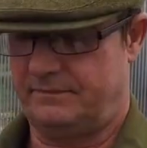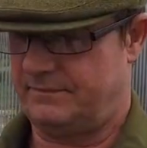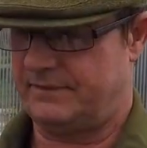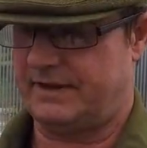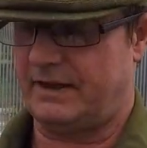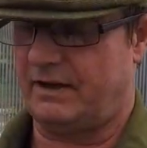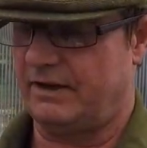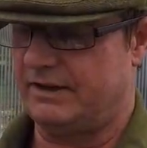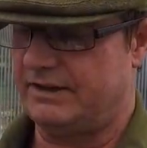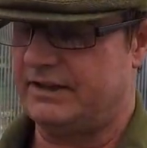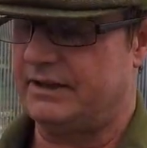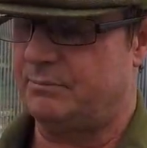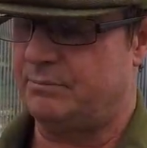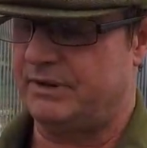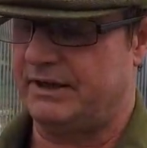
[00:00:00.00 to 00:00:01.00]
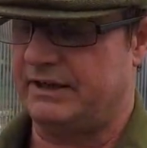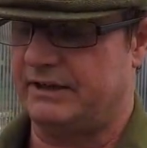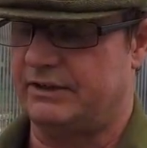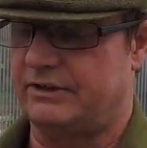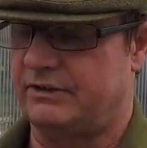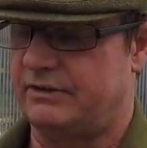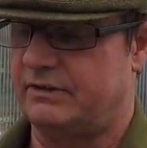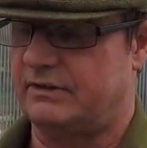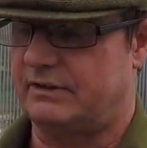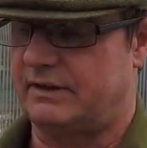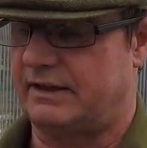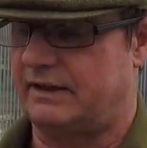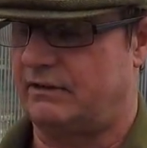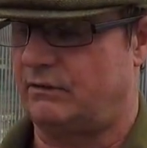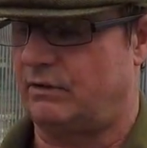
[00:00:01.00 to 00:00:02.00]
idea being that
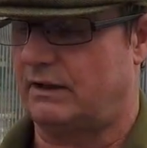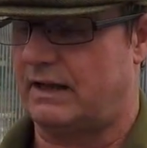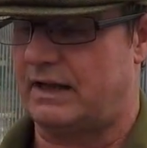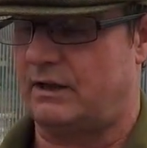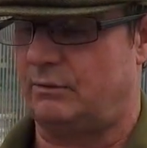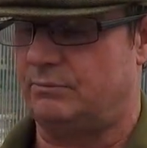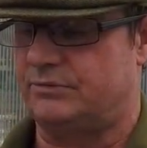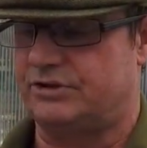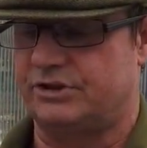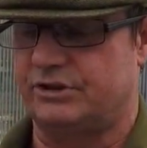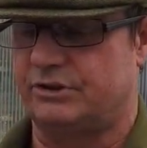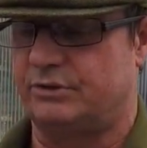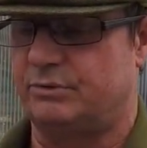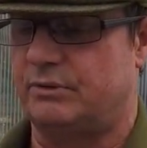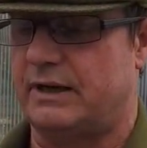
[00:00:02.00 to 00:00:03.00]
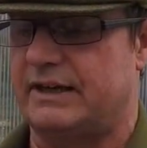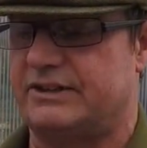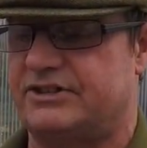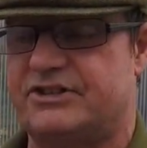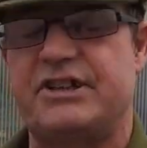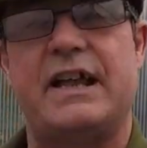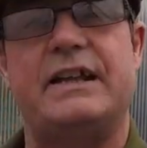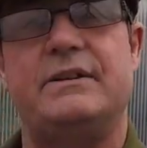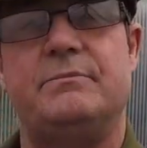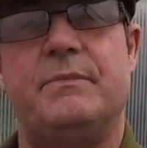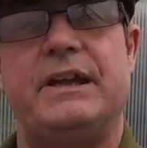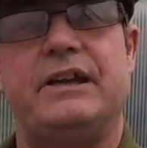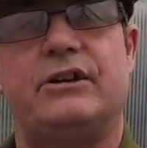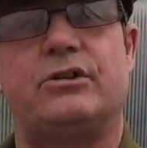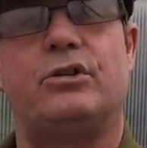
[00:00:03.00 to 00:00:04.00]
it will help to extend
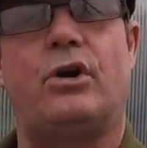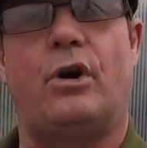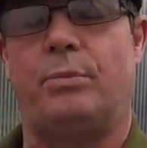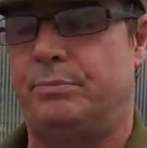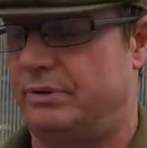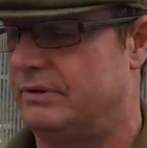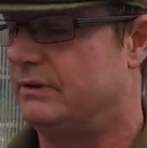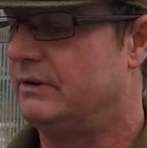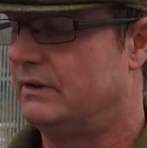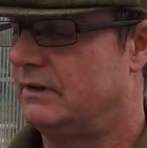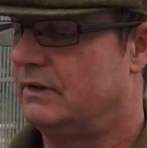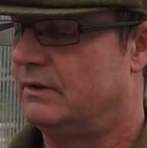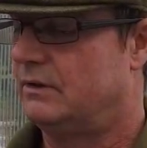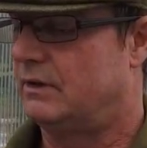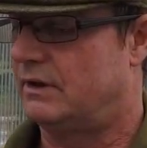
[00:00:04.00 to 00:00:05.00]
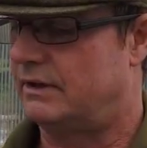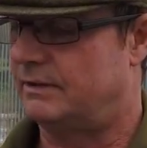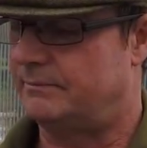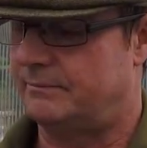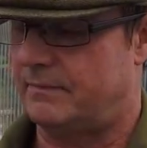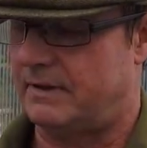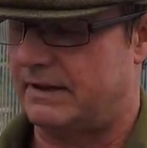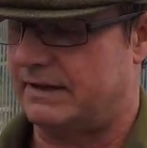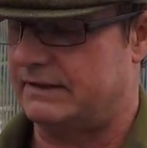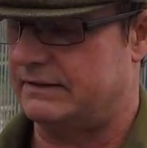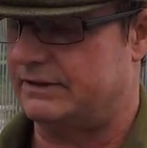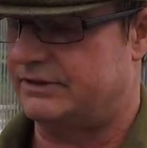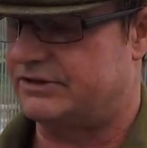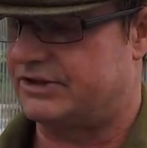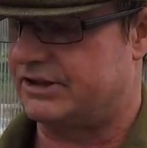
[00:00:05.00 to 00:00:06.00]
me crop.
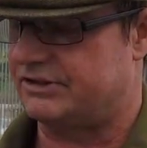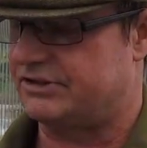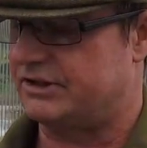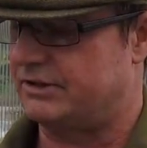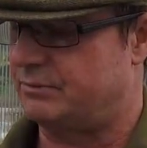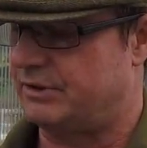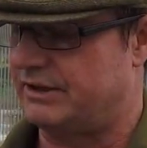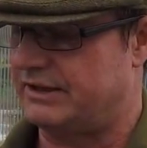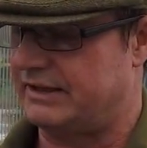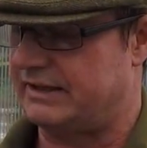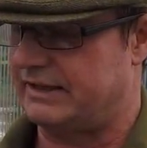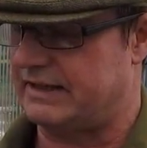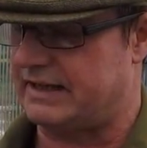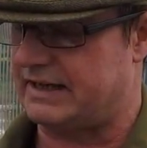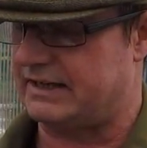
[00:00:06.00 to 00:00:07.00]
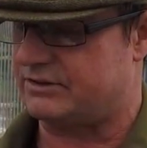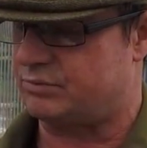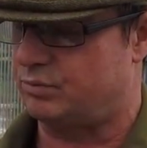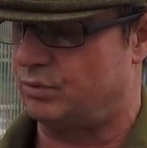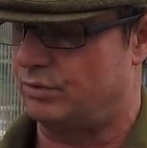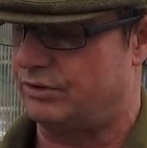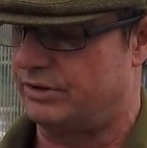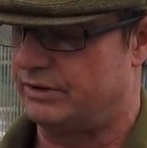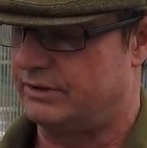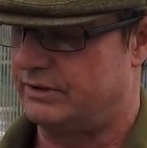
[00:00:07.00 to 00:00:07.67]
It says here with the Atwood,